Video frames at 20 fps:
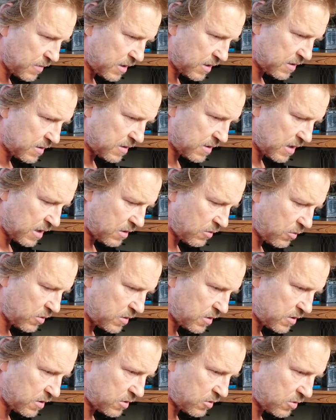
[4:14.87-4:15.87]
let's say I
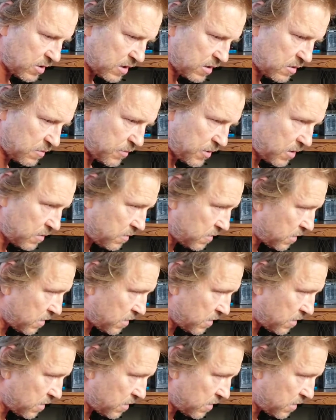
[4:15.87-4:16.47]
wanted to transpose